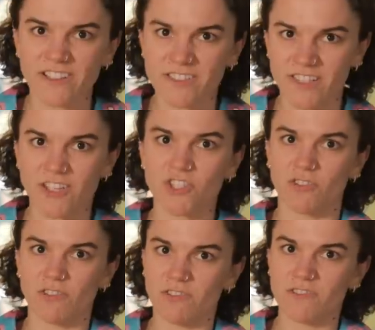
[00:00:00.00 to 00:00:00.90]

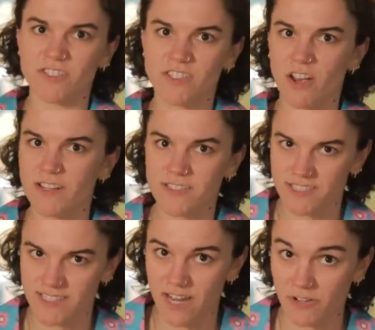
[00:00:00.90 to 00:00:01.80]
essential sciencey
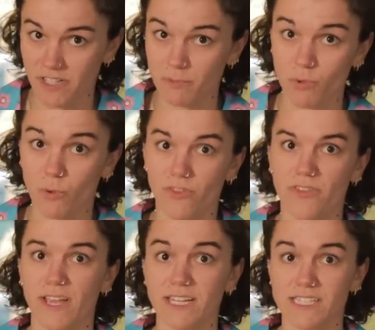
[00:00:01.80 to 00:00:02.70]
sounding important
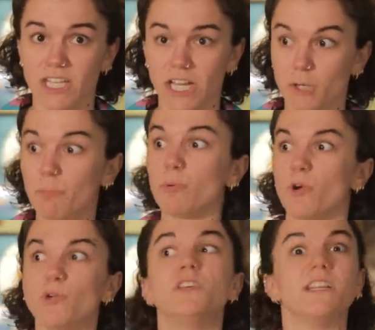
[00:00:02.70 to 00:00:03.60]
things like
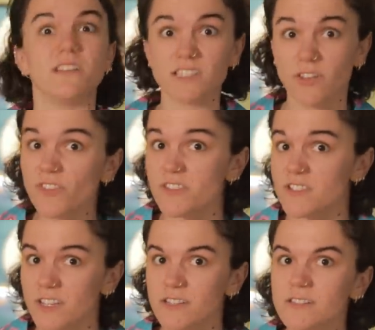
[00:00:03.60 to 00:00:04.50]
protein
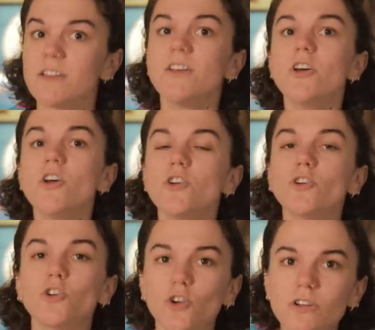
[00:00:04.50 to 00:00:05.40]
synthesis,
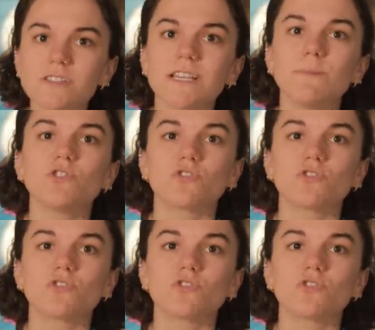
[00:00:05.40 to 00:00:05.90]
good sleep